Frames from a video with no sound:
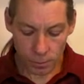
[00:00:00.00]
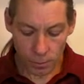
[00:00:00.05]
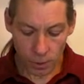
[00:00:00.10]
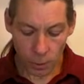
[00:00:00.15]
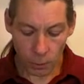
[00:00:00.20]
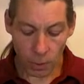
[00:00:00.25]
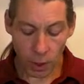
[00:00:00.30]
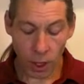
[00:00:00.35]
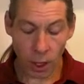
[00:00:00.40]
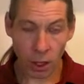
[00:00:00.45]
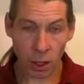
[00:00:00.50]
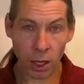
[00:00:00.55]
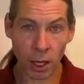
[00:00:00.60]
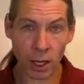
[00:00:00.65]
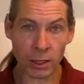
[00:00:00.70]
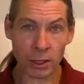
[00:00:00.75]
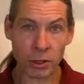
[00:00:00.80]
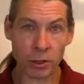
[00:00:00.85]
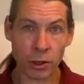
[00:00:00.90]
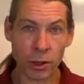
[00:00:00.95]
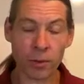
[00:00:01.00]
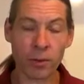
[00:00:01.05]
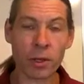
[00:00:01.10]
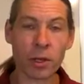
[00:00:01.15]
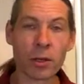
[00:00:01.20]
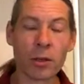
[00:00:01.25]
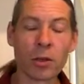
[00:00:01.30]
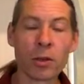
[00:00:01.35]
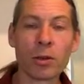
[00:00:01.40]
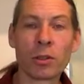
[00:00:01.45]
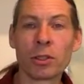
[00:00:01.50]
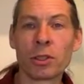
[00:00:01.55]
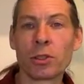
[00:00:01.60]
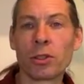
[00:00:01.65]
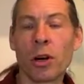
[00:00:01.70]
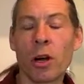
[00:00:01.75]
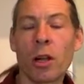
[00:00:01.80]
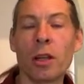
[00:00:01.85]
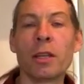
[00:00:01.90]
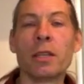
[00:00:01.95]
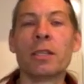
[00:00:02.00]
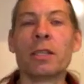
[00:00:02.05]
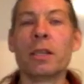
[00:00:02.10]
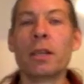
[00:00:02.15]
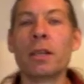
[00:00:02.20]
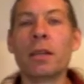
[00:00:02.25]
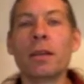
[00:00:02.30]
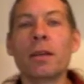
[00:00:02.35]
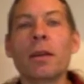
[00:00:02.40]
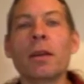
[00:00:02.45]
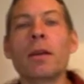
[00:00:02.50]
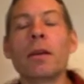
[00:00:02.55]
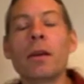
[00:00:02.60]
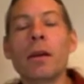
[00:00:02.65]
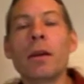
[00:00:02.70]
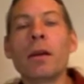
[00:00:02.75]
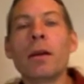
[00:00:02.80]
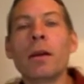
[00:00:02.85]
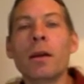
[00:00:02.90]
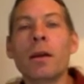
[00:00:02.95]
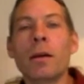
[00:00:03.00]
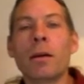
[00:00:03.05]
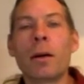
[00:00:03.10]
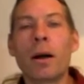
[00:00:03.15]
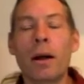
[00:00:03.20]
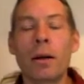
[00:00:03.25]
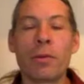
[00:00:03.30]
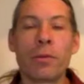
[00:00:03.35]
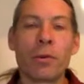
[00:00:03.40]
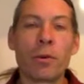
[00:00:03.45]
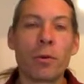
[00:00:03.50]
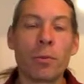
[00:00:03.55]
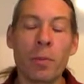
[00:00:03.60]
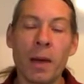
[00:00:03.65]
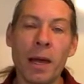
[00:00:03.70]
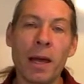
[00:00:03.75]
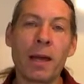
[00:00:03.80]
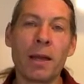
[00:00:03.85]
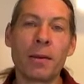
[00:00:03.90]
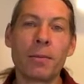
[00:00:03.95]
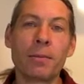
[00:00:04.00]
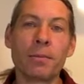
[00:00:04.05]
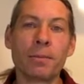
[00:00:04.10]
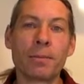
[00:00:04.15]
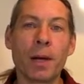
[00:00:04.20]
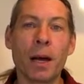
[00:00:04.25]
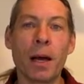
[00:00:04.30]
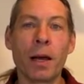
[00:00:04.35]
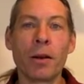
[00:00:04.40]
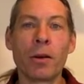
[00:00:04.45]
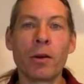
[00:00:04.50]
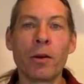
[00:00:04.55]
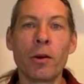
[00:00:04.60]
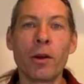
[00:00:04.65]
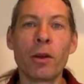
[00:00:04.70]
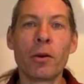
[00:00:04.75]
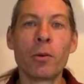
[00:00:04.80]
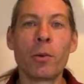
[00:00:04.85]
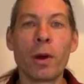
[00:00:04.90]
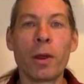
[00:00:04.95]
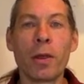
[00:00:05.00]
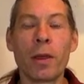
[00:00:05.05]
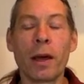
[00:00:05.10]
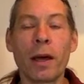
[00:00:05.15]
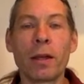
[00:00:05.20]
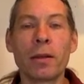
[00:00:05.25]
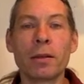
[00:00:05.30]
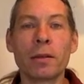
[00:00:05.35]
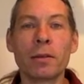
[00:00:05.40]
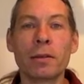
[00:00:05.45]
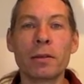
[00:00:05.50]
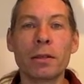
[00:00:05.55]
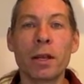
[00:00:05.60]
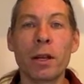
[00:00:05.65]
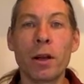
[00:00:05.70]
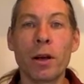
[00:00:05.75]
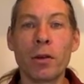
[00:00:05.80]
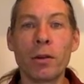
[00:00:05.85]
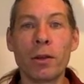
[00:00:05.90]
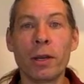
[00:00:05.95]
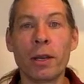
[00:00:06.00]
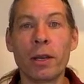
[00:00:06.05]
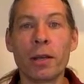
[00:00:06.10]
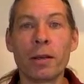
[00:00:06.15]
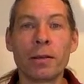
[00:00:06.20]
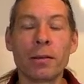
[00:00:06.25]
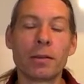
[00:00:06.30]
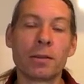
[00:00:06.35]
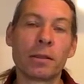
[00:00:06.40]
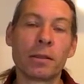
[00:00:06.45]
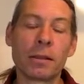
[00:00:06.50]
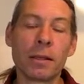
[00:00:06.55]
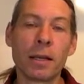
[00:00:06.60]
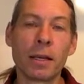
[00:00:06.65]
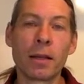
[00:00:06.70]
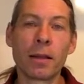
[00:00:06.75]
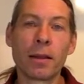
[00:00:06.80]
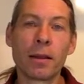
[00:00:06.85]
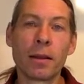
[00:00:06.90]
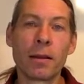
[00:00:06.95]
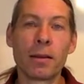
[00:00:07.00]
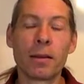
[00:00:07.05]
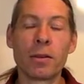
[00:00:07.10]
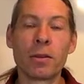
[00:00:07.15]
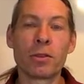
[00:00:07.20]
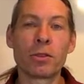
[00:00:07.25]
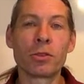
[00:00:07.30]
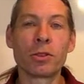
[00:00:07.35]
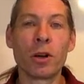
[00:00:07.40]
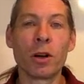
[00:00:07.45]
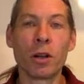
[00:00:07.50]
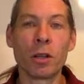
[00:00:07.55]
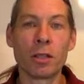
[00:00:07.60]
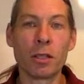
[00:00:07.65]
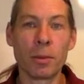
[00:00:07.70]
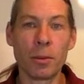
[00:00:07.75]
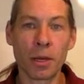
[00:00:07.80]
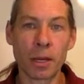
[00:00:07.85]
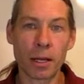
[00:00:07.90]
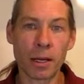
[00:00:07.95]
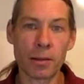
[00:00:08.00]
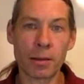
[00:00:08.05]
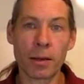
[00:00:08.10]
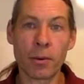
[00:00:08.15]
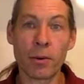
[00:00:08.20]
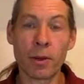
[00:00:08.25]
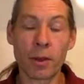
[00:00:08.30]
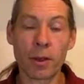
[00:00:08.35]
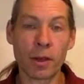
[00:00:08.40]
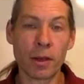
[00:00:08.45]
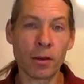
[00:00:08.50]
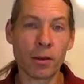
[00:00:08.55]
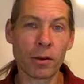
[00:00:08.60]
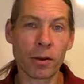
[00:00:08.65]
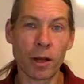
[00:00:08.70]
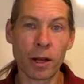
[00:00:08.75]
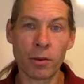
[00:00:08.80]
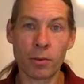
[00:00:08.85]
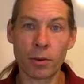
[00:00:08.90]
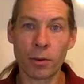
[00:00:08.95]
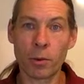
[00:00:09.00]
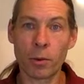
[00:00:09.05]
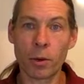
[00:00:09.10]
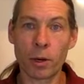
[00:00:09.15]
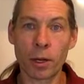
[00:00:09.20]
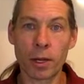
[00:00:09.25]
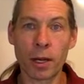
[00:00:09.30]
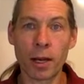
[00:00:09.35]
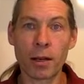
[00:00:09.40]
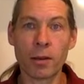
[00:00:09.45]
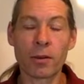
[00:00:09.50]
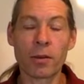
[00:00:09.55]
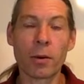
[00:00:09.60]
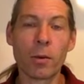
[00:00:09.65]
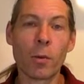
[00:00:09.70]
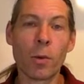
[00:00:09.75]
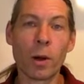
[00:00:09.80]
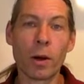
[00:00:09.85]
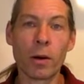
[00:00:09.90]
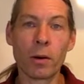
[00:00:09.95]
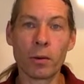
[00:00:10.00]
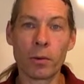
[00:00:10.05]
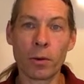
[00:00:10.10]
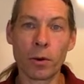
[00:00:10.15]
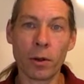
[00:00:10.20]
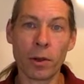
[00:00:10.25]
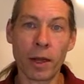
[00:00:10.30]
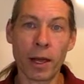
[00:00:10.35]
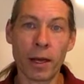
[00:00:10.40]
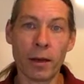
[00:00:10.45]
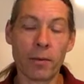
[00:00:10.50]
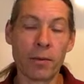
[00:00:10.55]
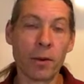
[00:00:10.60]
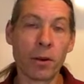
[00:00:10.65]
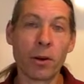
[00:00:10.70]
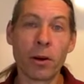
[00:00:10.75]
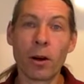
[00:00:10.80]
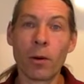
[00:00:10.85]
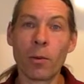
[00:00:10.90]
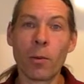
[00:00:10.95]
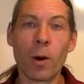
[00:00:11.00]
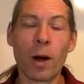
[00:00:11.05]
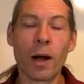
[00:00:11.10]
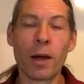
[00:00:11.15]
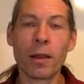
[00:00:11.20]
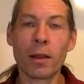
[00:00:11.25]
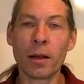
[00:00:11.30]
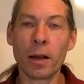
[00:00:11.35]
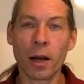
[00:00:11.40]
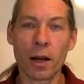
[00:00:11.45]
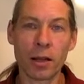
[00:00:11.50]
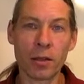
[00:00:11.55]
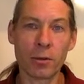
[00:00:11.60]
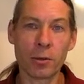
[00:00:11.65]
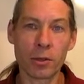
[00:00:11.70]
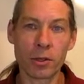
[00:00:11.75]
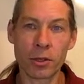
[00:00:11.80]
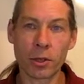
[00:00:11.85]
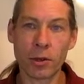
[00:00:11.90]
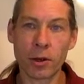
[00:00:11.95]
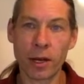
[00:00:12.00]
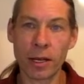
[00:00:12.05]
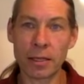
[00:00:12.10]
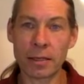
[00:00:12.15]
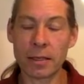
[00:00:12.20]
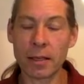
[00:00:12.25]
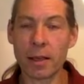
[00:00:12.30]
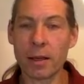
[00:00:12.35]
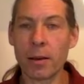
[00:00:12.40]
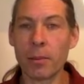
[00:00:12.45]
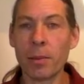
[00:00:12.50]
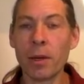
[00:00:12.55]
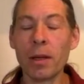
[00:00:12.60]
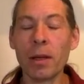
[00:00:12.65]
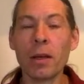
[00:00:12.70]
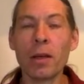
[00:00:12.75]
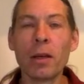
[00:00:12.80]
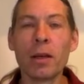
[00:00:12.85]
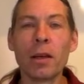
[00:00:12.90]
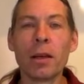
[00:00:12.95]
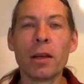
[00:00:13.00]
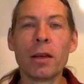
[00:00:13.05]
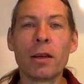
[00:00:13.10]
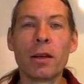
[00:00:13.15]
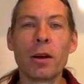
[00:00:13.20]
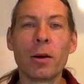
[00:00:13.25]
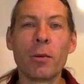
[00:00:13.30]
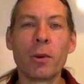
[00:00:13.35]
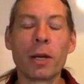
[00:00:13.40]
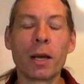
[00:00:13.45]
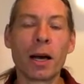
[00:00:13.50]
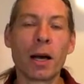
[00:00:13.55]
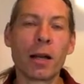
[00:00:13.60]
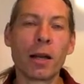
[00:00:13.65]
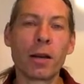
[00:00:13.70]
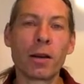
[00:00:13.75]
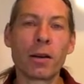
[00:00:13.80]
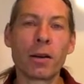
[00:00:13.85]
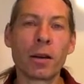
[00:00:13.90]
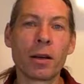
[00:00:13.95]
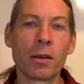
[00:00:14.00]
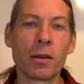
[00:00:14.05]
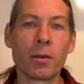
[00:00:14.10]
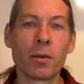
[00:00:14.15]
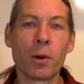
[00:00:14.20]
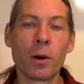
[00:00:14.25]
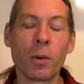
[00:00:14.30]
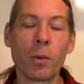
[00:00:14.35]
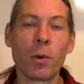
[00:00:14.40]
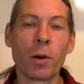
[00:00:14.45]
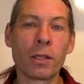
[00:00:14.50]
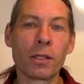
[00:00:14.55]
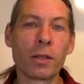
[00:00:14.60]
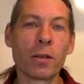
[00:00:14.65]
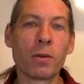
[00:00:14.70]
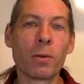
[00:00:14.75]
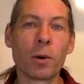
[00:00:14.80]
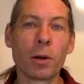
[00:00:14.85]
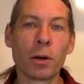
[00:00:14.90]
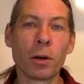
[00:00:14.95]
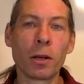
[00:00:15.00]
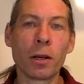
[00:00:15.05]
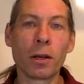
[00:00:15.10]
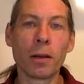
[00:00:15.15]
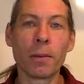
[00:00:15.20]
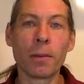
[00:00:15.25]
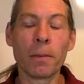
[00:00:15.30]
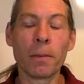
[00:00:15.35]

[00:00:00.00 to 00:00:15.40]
We all got driven to astrology through pain. I don't know anyone that, you know, didn't sink into astrology because everything in their life was working out so wonderful and they had to figure out why the gods were so nice to them. You know, we got here because of what wasn't working.